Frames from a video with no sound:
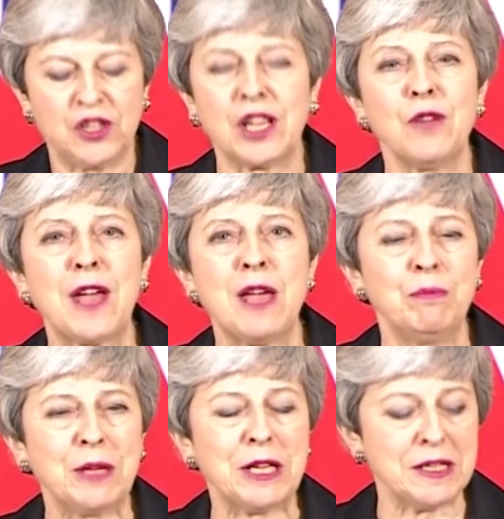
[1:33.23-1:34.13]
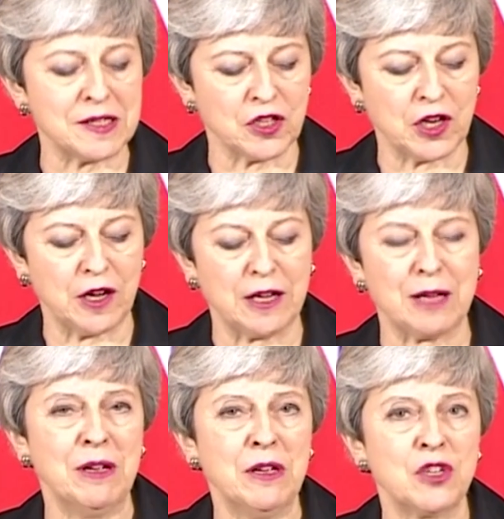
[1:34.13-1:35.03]
to give MPs the
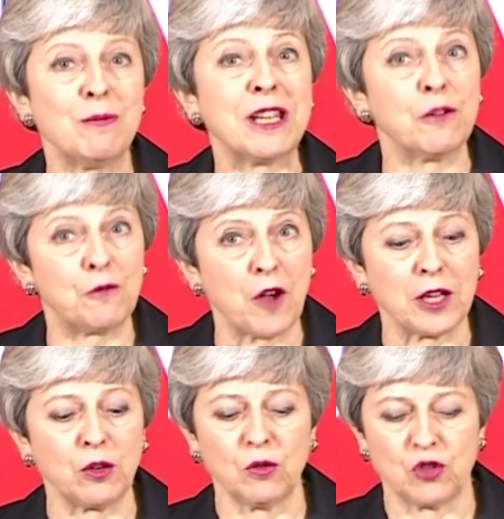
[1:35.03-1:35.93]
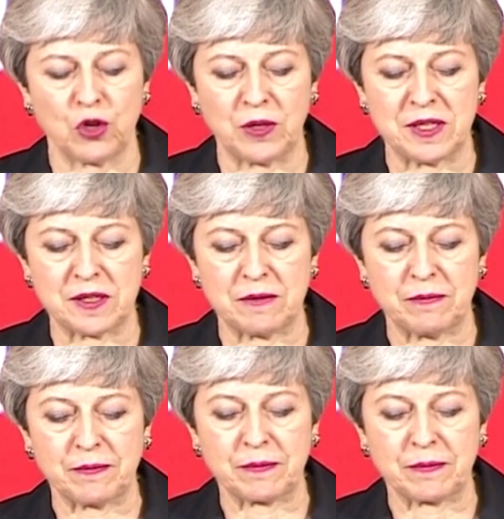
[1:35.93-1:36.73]
time to make a final choice.